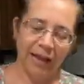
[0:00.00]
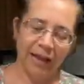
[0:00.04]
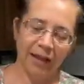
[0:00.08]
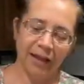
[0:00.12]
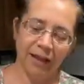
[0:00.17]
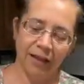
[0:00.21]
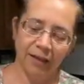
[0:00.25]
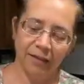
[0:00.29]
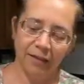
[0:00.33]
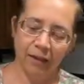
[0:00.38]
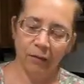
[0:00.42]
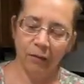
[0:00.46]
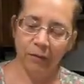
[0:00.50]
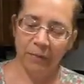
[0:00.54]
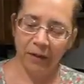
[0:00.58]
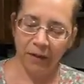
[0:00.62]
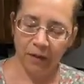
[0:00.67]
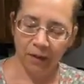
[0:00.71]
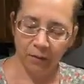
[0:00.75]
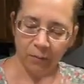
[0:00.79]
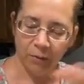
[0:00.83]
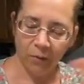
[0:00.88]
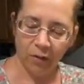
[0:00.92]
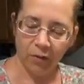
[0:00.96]
And that will
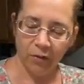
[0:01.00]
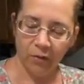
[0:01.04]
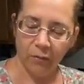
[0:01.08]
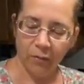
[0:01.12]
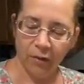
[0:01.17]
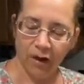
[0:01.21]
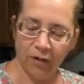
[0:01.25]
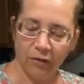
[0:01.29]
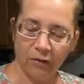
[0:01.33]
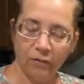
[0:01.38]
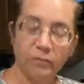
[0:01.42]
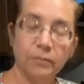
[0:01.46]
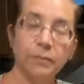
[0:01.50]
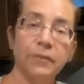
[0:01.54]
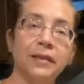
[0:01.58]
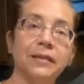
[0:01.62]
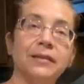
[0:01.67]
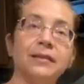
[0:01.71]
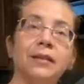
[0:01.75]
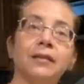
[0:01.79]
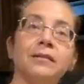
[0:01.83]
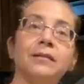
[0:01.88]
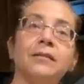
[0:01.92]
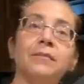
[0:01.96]
pick up all the brown
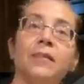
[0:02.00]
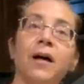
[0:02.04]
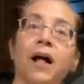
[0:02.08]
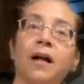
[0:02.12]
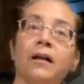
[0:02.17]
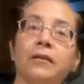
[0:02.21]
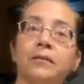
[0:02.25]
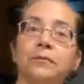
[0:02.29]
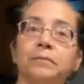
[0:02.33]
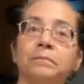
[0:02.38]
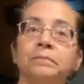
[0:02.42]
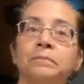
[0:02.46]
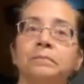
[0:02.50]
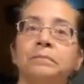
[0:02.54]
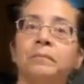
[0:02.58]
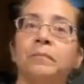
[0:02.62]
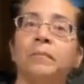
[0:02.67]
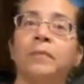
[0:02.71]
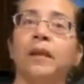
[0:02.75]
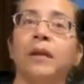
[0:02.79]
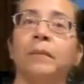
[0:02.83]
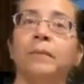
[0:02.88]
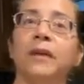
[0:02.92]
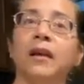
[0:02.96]
bits on the bottom,
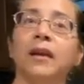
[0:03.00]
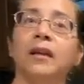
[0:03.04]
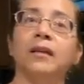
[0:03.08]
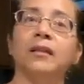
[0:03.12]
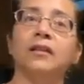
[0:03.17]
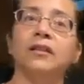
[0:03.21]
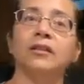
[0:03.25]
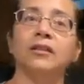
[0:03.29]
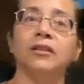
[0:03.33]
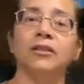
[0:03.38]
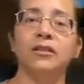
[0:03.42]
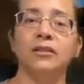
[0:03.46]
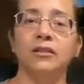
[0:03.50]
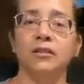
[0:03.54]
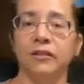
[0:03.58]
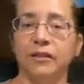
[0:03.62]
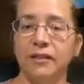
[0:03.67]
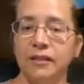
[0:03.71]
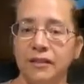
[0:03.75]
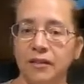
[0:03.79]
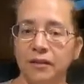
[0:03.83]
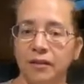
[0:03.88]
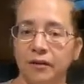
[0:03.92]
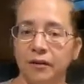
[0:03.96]
make it a little
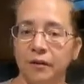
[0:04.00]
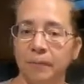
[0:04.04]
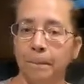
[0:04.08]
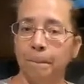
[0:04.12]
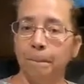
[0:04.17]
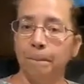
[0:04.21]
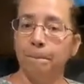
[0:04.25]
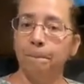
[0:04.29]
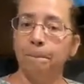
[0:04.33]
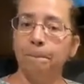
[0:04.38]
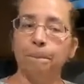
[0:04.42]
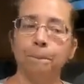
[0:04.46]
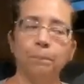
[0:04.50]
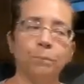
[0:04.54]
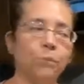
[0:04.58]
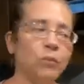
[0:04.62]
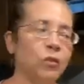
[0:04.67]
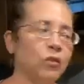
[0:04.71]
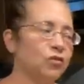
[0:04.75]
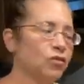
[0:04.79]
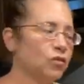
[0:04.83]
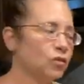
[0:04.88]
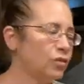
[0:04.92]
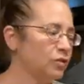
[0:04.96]
saucier.
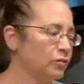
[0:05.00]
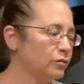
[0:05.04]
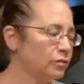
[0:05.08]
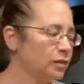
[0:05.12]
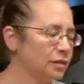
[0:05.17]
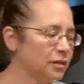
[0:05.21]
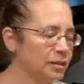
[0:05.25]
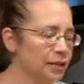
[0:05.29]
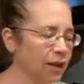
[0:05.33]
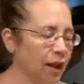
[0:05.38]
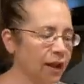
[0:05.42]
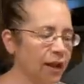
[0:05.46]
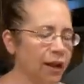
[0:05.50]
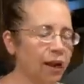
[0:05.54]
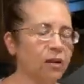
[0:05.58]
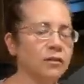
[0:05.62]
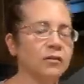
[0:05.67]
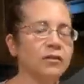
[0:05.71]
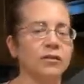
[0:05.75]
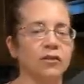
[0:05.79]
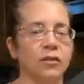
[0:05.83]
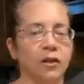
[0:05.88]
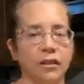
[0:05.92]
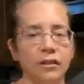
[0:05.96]
So you decide how
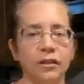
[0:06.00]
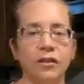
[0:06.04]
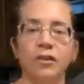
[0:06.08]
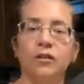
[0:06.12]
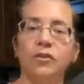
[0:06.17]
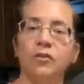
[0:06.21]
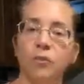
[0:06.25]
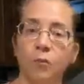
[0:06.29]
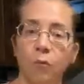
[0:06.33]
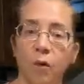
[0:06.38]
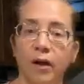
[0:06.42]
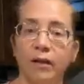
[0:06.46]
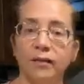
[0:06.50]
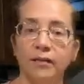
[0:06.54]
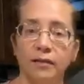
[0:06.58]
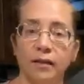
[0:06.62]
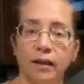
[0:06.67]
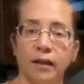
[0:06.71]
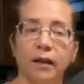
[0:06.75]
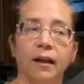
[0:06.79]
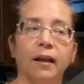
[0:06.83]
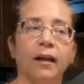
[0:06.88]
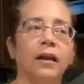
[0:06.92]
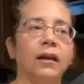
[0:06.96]
saucy you want
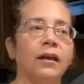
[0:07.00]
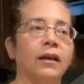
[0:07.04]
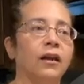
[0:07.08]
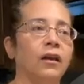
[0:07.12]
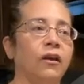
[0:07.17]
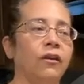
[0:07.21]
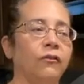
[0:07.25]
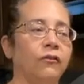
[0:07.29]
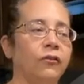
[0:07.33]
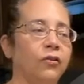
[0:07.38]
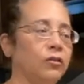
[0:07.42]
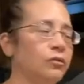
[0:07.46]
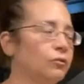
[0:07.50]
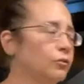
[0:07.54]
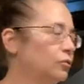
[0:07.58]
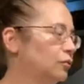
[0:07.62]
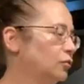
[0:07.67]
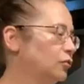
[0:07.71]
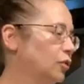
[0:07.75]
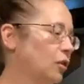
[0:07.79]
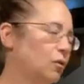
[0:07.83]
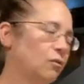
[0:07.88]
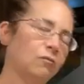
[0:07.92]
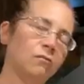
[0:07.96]
it. If you
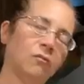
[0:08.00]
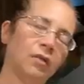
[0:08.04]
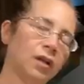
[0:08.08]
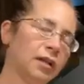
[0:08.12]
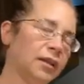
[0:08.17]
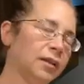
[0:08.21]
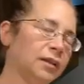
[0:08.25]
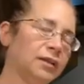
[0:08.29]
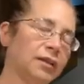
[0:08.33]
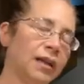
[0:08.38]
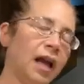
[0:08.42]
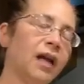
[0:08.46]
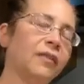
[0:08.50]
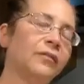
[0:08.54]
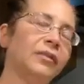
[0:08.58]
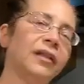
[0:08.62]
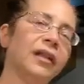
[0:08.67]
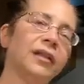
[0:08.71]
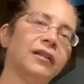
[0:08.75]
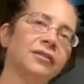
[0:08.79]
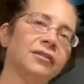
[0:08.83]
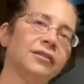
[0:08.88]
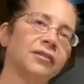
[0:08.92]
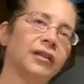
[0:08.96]
don't want it to have a
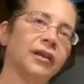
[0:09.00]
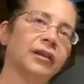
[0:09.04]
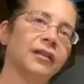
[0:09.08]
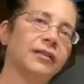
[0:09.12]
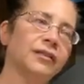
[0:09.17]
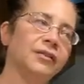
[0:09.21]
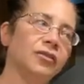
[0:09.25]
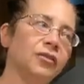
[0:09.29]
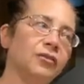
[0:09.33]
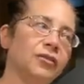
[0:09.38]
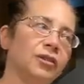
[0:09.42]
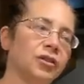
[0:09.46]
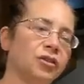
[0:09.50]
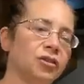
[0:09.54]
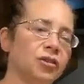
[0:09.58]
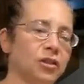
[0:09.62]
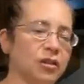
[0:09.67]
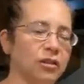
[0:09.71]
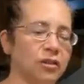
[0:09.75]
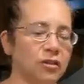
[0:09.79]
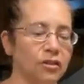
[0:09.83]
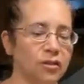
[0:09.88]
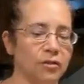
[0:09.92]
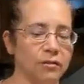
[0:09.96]
lot of sauce, you can
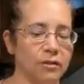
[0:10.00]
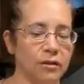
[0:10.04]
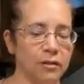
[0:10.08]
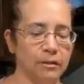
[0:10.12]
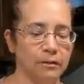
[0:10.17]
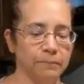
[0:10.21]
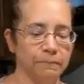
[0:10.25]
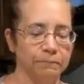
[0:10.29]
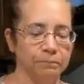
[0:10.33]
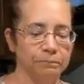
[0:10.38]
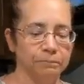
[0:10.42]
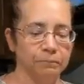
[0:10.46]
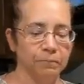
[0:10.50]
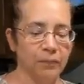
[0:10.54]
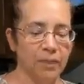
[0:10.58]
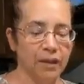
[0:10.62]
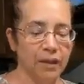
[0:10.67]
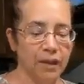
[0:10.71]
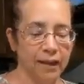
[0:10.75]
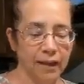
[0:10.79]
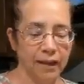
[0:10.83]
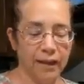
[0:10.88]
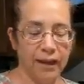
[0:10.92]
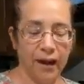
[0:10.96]
just do it
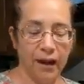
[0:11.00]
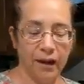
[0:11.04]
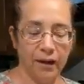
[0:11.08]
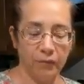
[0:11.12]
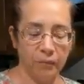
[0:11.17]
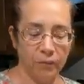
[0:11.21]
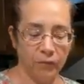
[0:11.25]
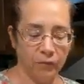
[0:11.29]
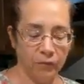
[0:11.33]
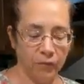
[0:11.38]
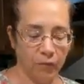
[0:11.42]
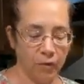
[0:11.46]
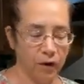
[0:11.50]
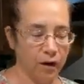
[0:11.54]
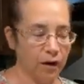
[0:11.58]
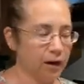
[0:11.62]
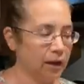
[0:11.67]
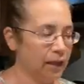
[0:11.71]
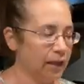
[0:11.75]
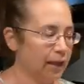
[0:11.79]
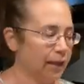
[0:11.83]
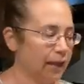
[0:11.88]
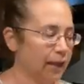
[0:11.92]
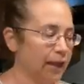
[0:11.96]
like I had it
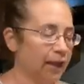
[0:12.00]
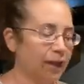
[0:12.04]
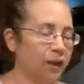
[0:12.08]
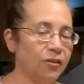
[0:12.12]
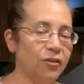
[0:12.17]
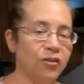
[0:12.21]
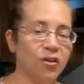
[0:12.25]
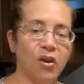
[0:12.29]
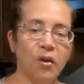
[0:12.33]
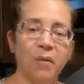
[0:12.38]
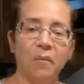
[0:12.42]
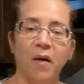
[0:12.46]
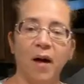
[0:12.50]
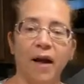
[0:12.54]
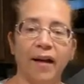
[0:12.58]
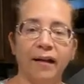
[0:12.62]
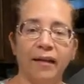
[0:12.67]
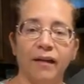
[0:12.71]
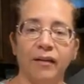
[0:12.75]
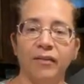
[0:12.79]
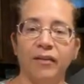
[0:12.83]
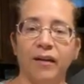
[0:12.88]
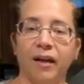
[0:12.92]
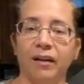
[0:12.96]
before, and you
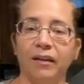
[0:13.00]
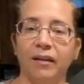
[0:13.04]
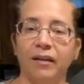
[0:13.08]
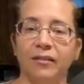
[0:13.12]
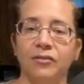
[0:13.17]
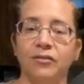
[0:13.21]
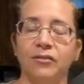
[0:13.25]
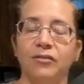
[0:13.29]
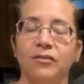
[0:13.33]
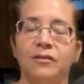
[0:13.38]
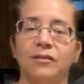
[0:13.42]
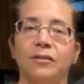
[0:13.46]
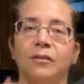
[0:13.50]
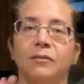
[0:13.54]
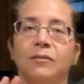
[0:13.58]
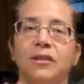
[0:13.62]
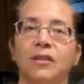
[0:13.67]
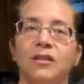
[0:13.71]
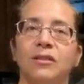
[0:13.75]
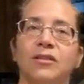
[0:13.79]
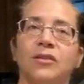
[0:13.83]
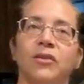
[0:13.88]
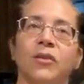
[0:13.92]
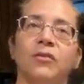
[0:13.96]
compile that into some
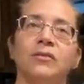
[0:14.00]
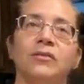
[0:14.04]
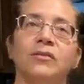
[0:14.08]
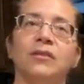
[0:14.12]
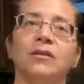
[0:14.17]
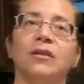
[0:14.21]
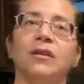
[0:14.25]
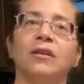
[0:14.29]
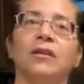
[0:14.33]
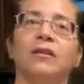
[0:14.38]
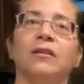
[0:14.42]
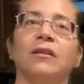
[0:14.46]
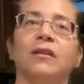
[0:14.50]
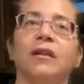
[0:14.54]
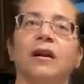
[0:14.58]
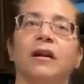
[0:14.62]
nice toasty